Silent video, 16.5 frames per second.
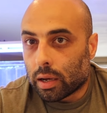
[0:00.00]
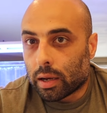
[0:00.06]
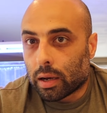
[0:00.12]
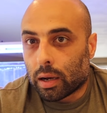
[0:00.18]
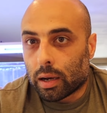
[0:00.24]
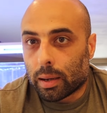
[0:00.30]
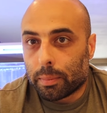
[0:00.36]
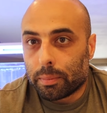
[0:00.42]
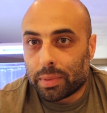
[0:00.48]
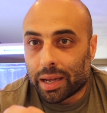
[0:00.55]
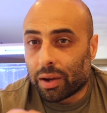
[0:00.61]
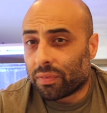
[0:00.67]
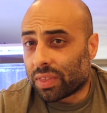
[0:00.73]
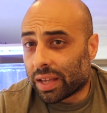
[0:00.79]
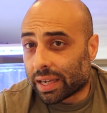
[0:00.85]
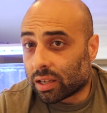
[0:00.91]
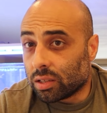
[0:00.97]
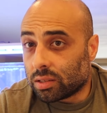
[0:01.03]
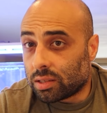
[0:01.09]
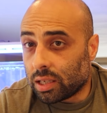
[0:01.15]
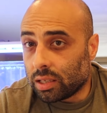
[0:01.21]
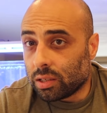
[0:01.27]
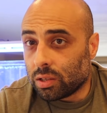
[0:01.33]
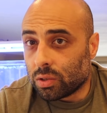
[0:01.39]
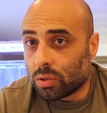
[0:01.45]
Now if that
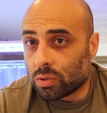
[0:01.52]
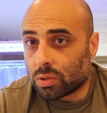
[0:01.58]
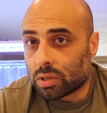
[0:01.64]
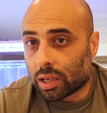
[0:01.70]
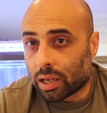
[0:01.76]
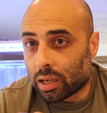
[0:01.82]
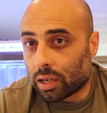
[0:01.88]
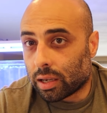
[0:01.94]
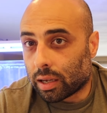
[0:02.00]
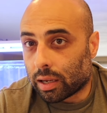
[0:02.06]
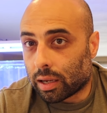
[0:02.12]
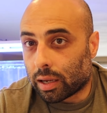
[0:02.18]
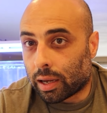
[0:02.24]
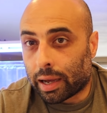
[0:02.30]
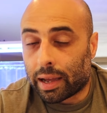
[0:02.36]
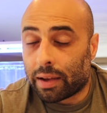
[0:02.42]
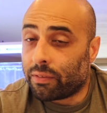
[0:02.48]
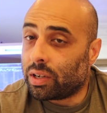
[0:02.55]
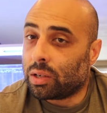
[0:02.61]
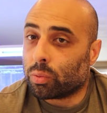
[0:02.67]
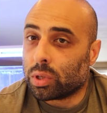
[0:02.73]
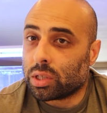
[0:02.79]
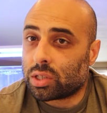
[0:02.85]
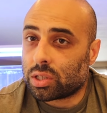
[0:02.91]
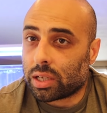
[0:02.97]
continues, I haven't
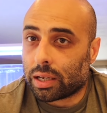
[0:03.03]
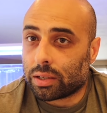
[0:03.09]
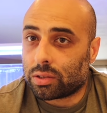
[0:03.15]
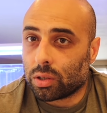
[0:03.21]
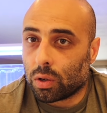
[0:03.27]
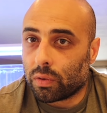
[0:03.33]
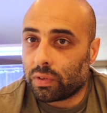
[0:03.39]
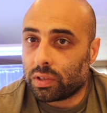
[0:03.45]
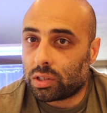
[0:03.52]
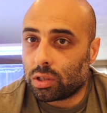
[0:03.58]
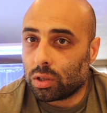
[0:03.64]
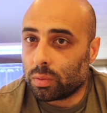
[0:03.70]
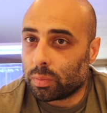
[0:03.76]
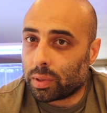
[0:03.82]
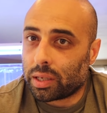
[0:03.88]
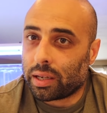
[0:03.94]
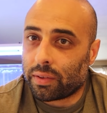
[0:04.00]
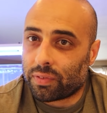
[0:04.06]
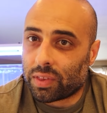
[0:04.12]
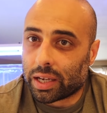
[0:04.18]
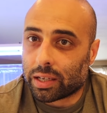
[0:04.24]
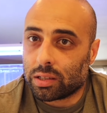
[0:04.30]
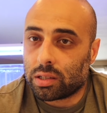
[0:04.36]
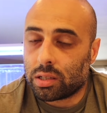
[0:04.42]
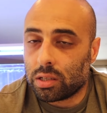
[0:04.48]
reached out to OVTune, but if
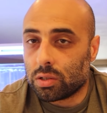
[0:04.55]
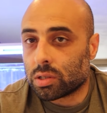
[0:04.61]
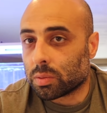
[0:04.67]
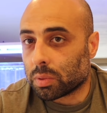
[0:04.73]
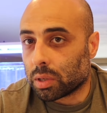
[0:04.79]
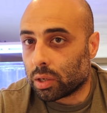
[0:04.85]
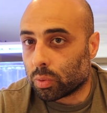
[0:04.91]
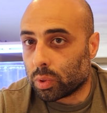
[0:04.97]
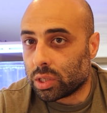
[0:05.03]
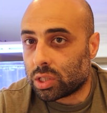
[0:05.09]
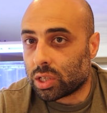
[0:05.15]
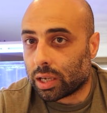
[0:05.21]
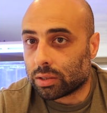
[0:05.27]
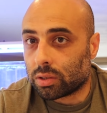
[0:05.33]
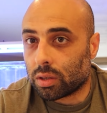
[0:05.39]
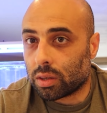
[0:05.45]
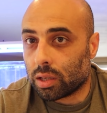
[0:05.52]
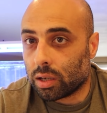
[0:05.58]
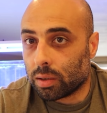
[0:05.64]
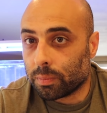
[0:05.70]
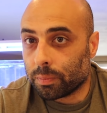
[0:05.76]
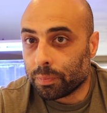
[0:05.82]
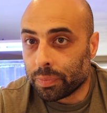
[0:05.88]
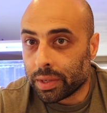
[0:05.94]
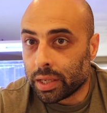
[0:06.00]
that continues, I'm going to reach out to
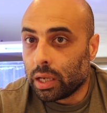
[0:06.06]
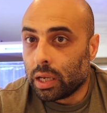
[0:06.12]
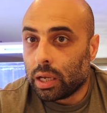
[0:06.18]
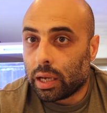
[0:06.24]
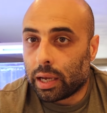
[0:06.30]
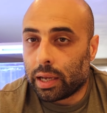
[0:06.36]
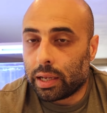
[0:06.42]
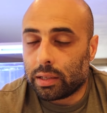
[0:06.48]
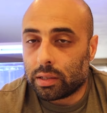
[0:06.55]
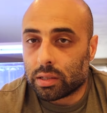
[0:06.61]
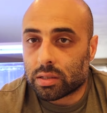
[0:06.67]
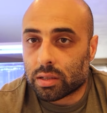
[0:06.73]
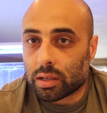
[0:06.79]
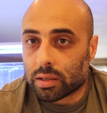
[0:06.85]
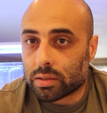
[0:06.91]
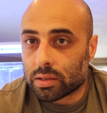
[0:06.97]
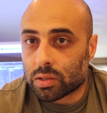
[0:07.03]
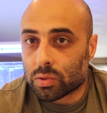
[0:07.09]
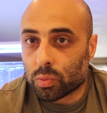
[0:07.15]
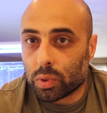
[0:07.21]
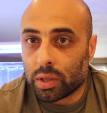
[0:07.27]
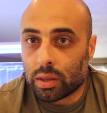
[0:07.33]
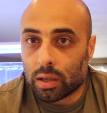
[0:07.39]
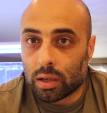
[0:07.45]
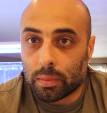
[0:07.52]
them and discuss this
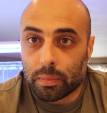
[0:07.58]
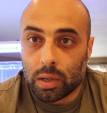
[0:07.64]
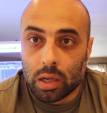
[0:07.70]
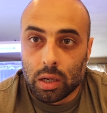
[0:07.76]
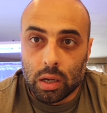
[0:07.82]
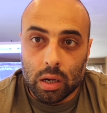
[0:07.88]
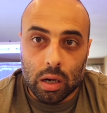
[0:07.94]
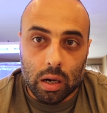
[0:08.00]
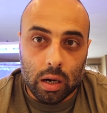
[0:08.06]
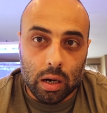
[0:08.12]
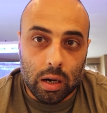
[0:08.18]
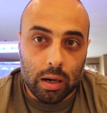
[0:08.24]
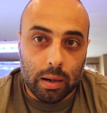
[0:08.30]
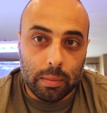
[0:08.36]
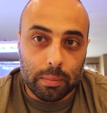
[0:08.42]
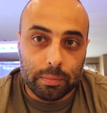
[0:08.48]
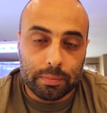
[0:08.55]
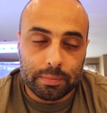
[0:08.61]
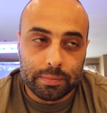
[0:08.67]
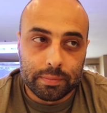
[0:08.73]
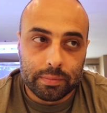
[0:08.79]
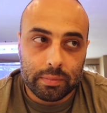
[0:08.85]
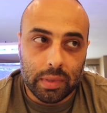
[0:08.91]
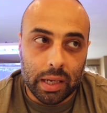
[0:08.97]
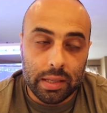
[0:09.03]
with them
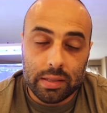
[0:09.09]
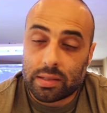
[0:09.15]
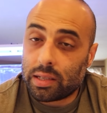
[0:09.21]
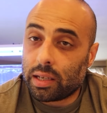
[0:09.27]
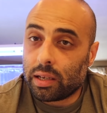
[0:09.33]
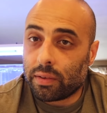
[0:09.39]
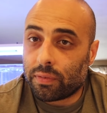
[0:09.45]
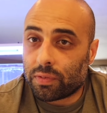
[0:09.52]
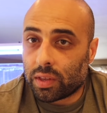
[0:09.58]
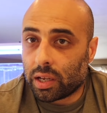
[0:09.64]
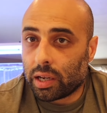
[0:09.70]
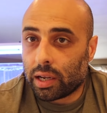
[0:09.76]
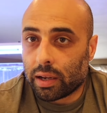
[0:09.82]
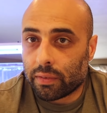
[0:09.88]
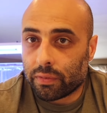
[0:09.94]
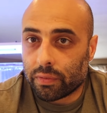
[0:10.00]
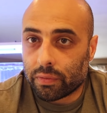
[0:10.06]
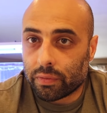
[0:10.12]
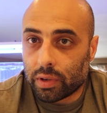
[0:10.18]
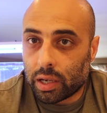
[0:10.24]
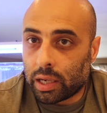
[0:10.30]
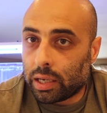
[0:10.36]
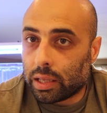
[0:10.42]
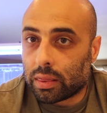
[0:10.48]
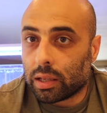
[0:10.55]
and see if they have
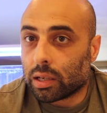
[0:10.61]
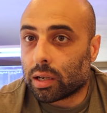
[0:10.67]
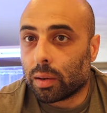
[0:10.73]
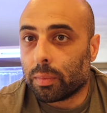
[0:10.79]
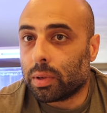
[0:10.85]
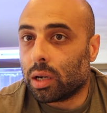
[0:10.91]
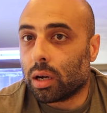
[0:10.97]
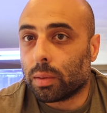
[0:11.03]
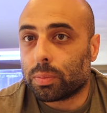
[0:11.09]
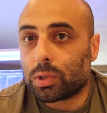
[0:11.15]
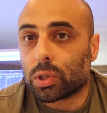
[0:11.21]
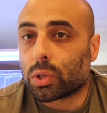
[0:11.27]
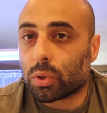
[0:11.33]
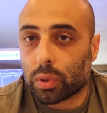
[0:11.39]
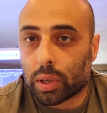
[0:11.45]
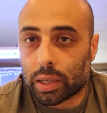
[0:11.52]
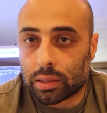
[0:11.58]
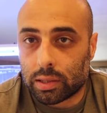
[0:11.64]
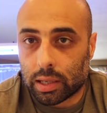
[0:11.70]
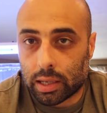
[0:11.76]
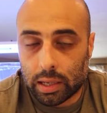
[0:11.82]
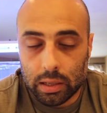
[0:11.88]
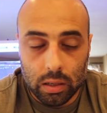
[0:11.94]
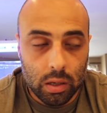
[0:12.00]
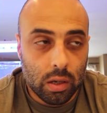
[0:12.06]
anything coming up to correct
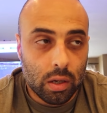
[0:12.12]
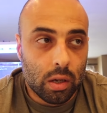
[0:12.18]
that.